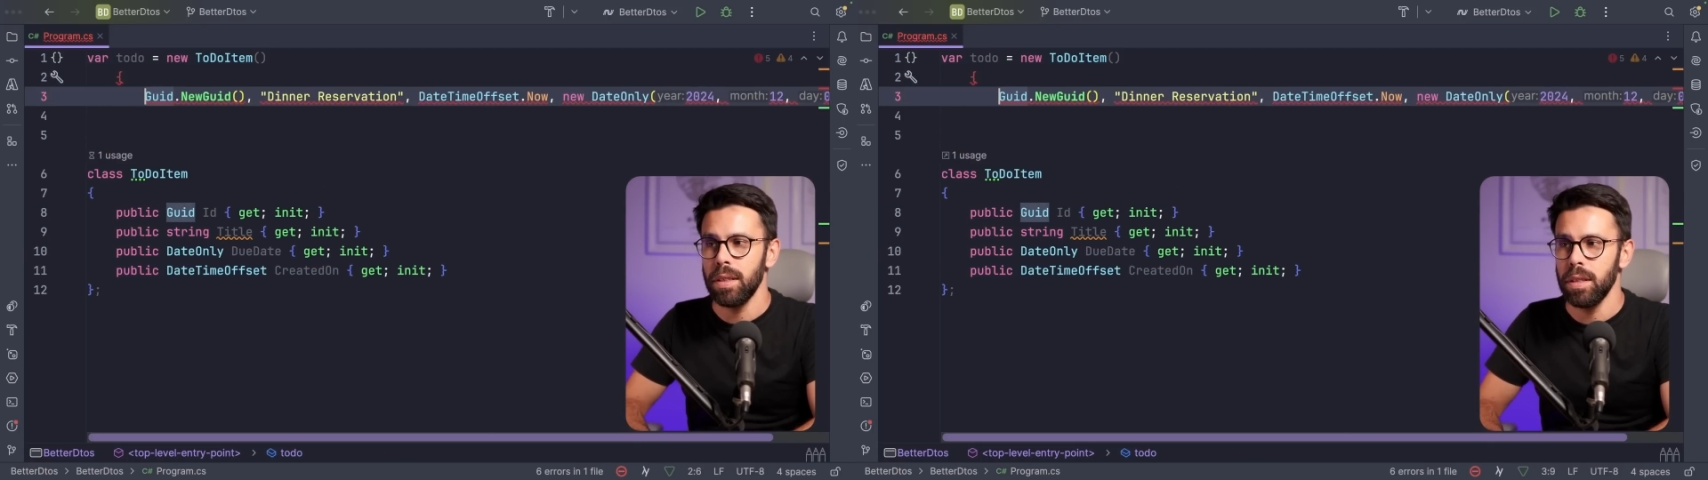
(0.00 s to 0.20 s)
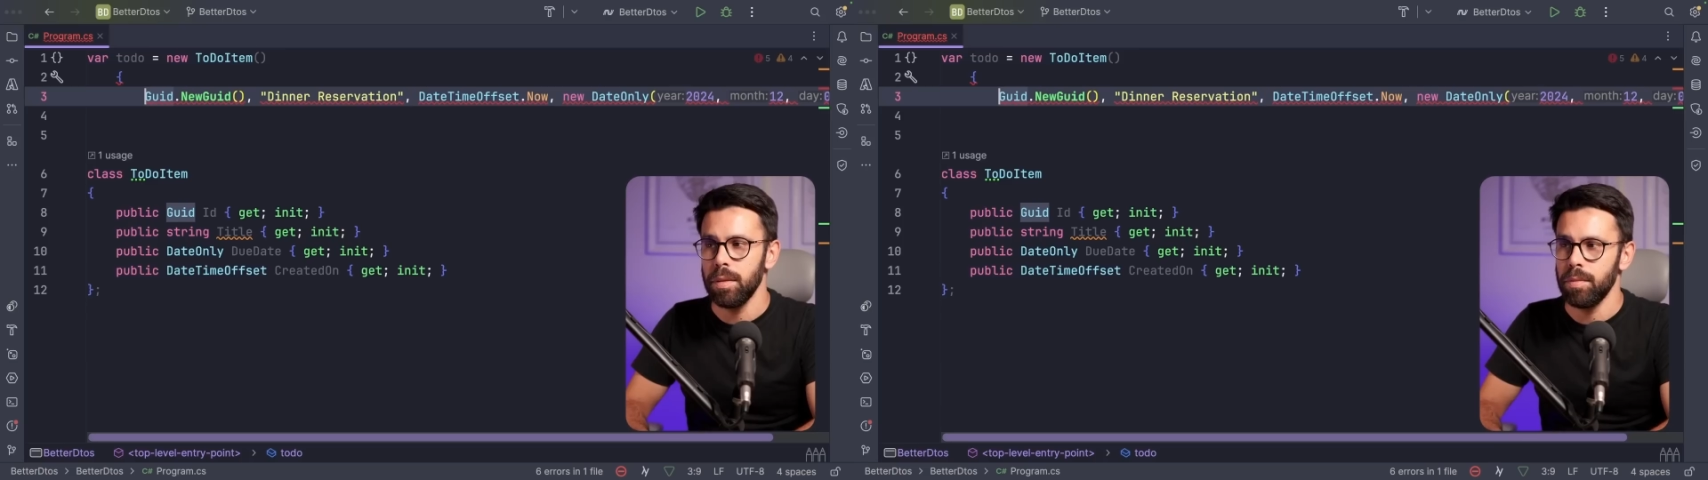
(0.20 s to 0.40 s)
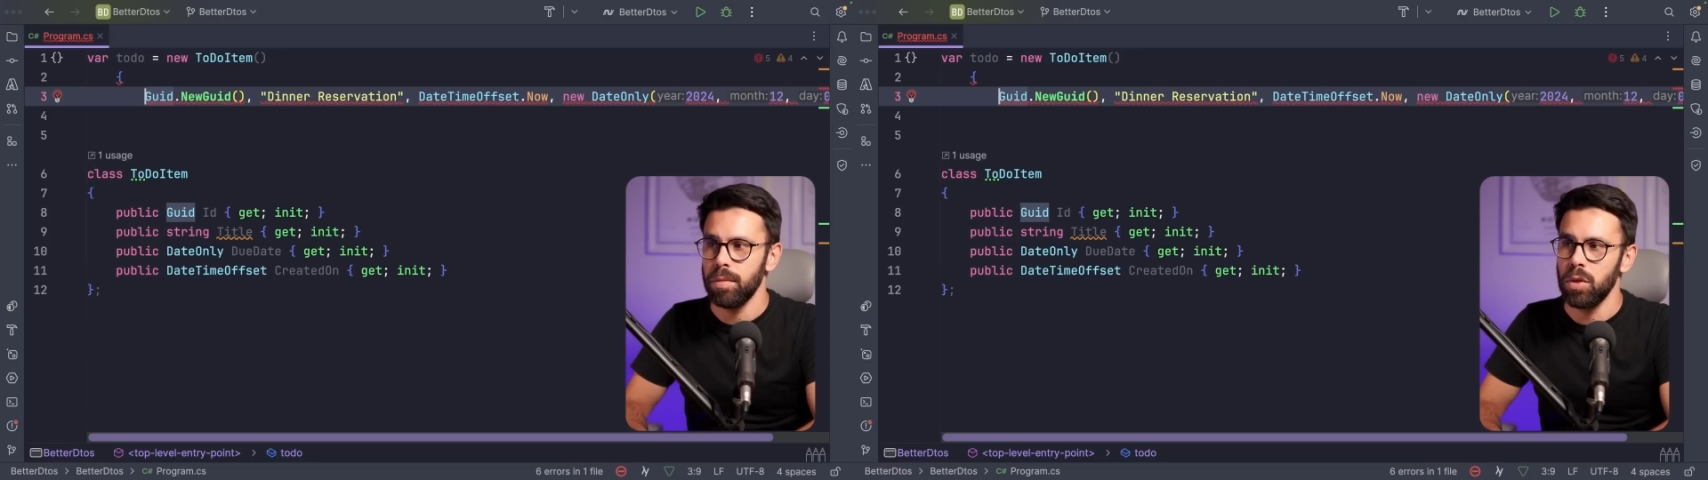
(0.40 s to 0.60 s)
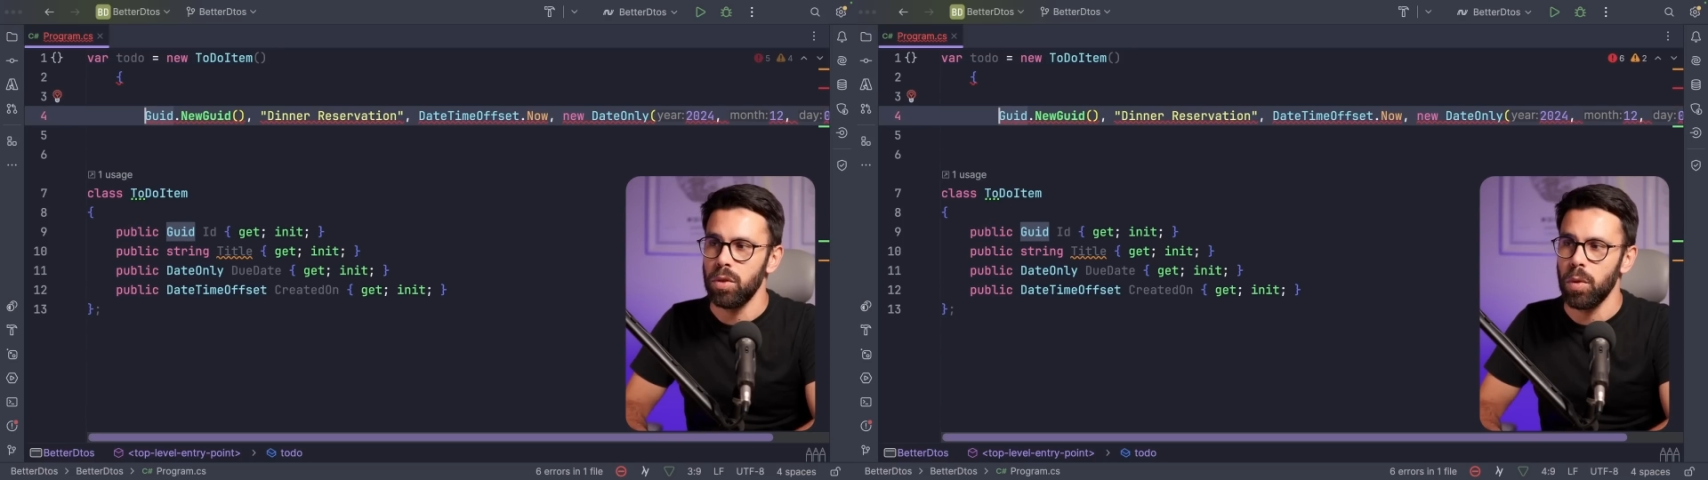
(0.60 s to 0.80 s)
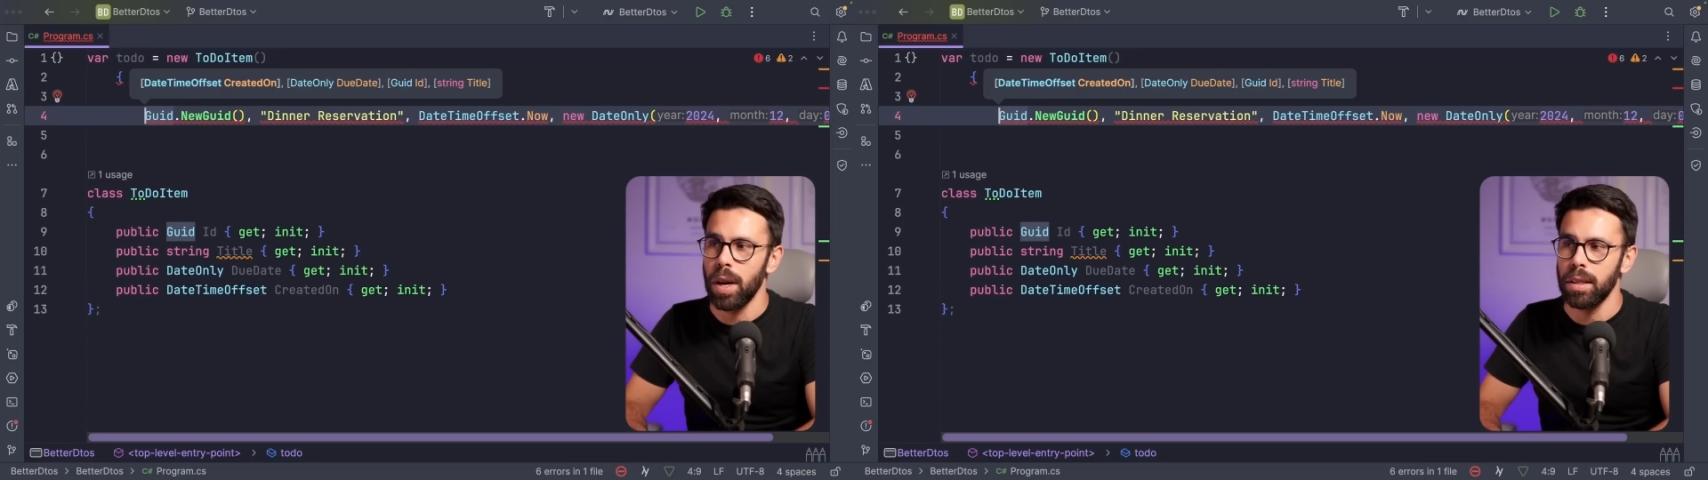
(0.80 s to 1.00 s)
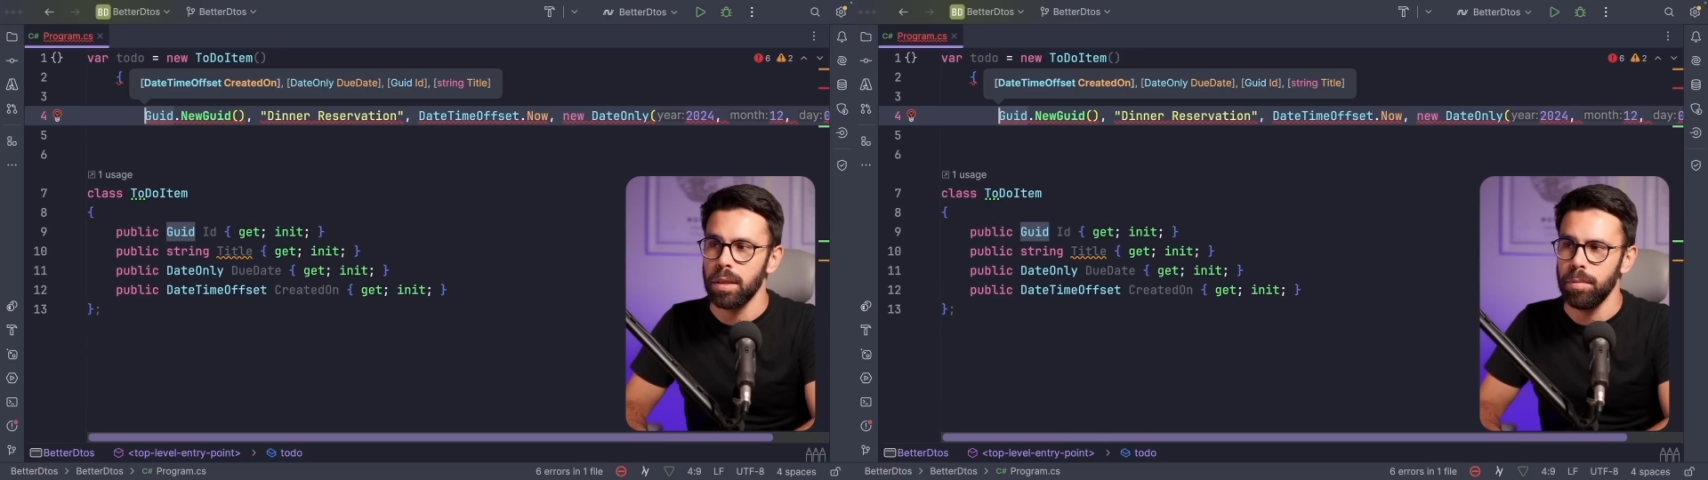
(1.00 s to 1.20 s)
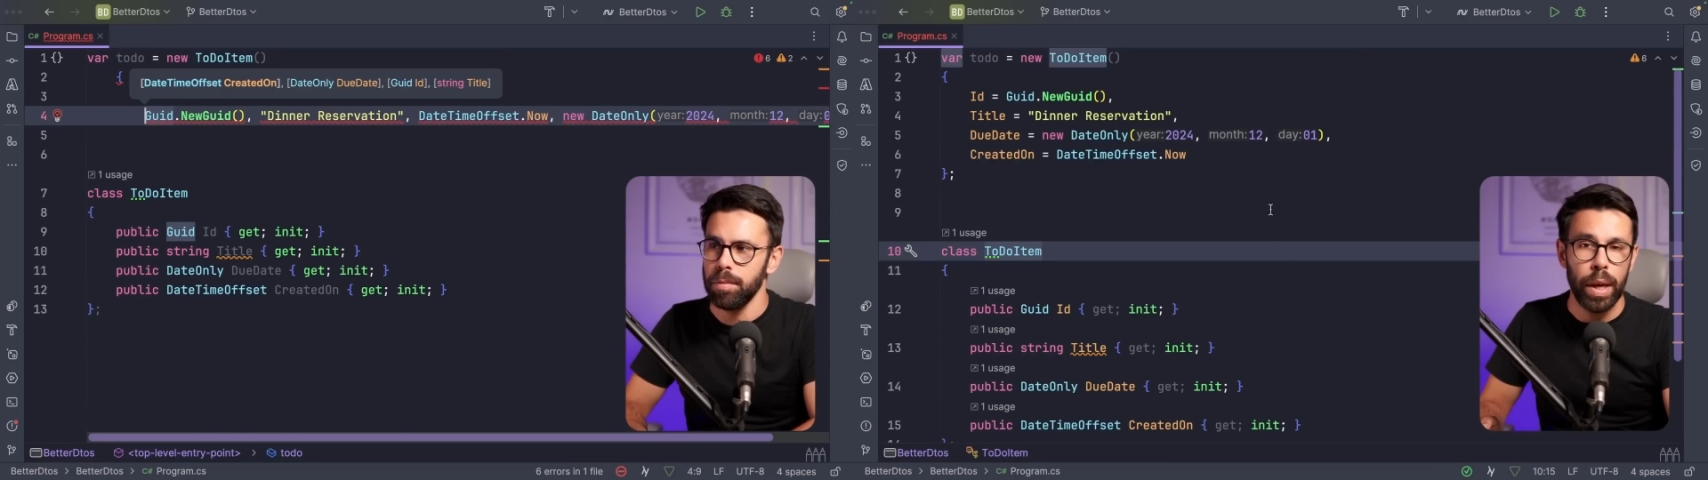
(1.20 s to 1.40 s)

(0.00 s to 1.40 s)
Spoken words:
the to-do item,